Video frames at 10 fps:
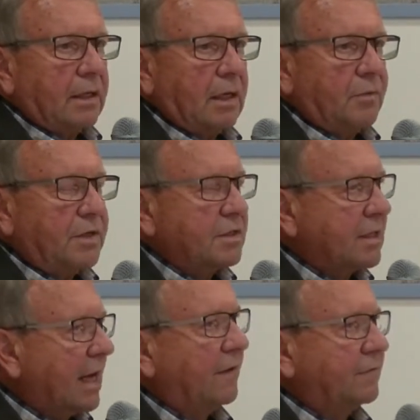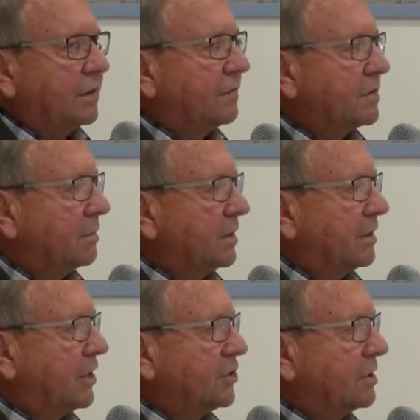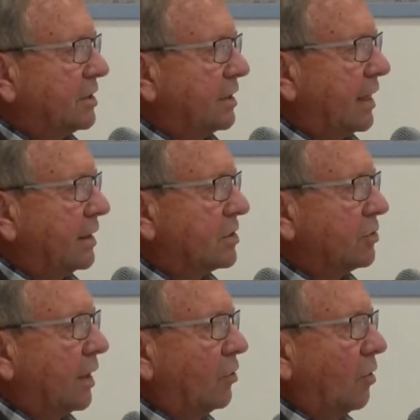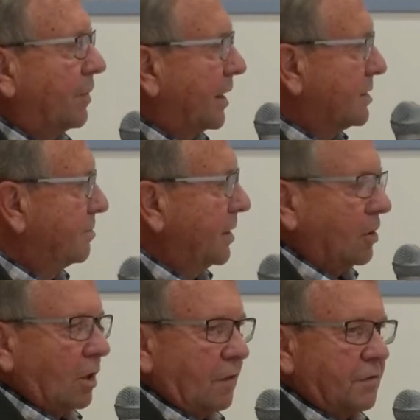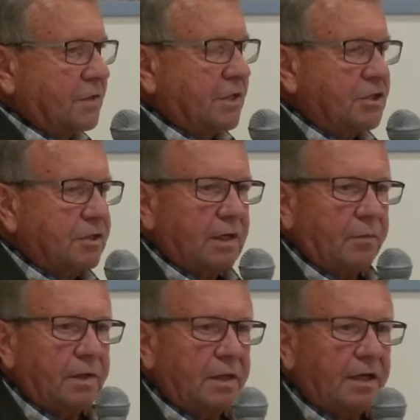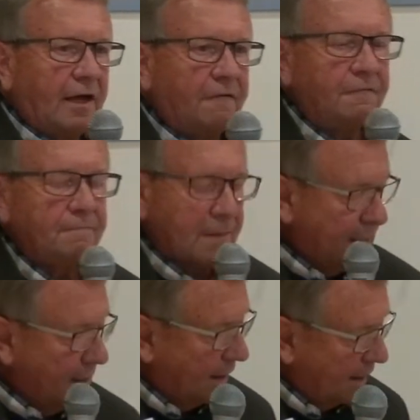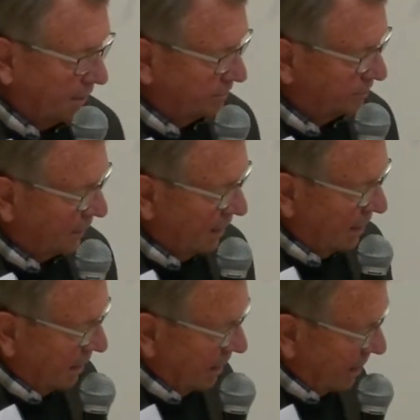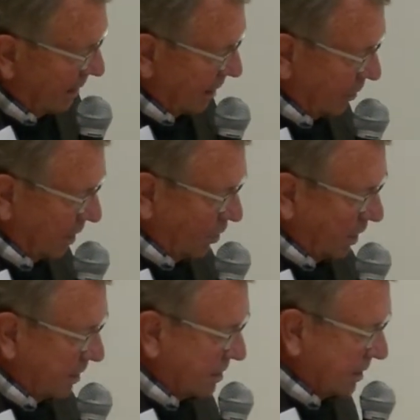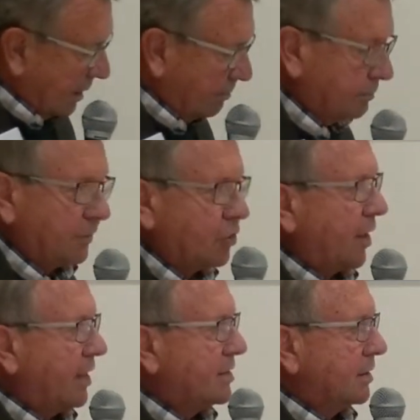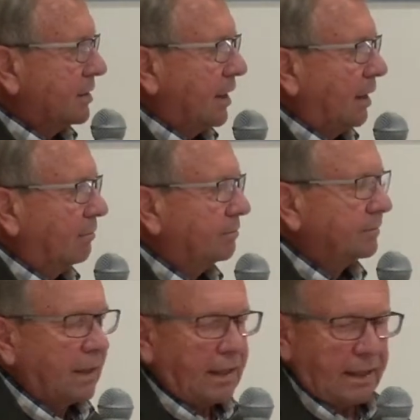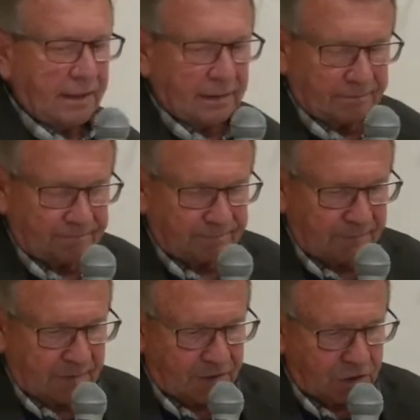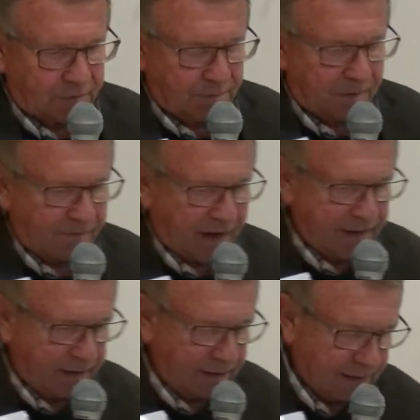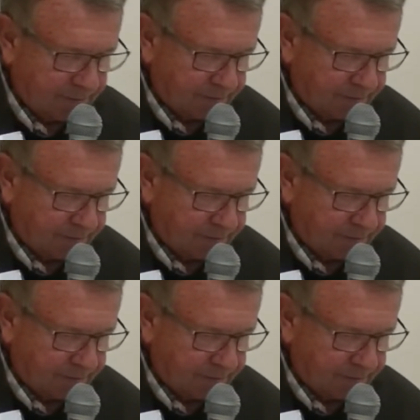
and we just have to give some attention to that. And so I hope that's a big conversation that we can have. The other one was transit. I should be providing